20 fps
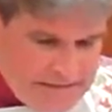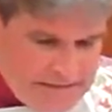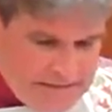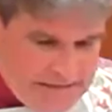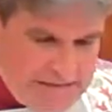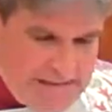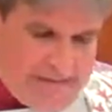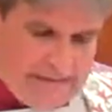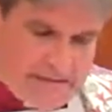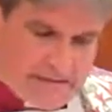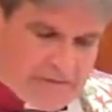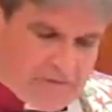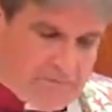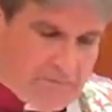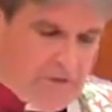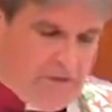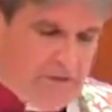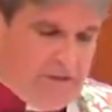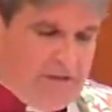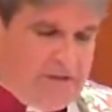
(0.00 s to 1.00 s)
And that
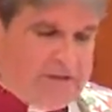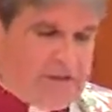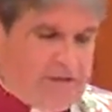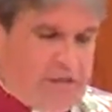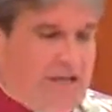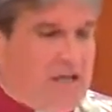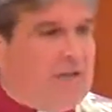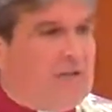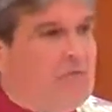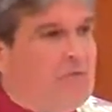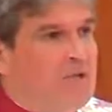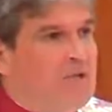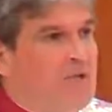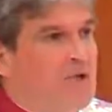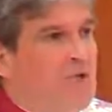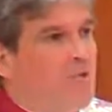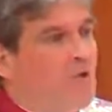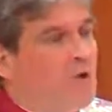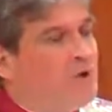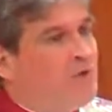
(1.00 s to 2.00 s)
experience gave me a
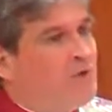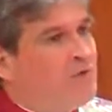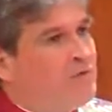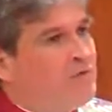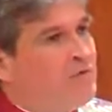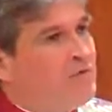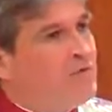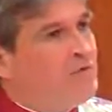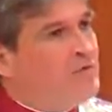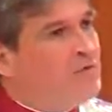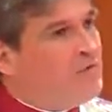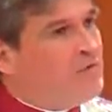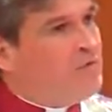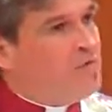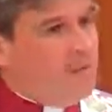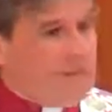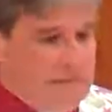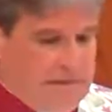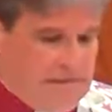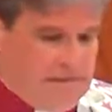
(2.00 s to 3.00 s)
wonderful
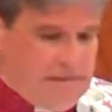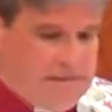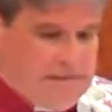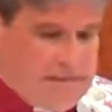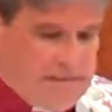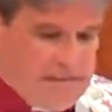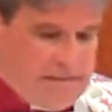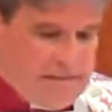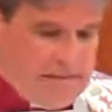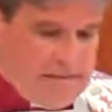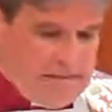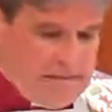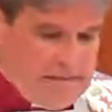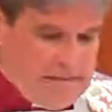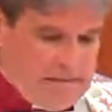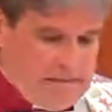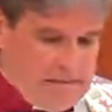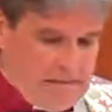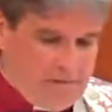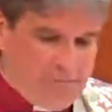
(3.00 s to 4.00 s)
feeling
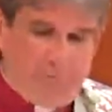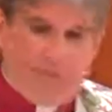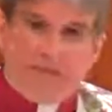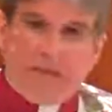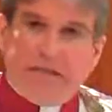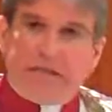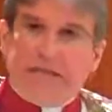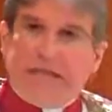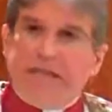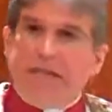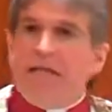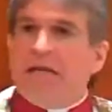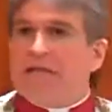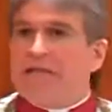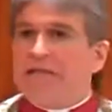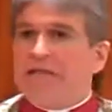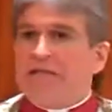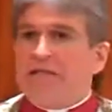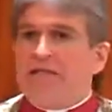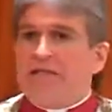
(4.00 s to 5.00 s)
of being
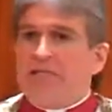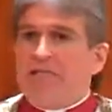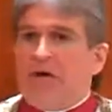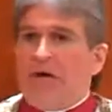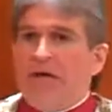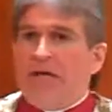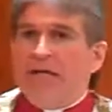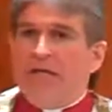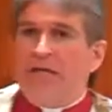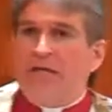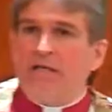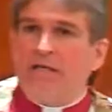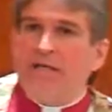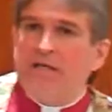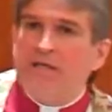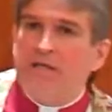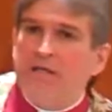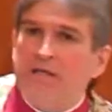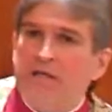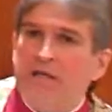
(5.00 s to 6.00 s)
connected to my
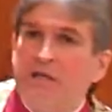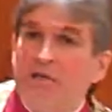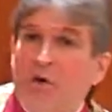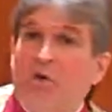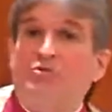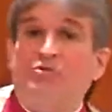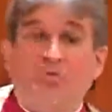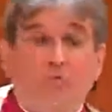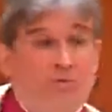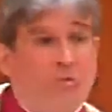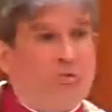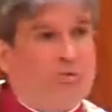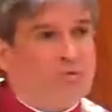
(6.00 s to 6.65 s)
cultural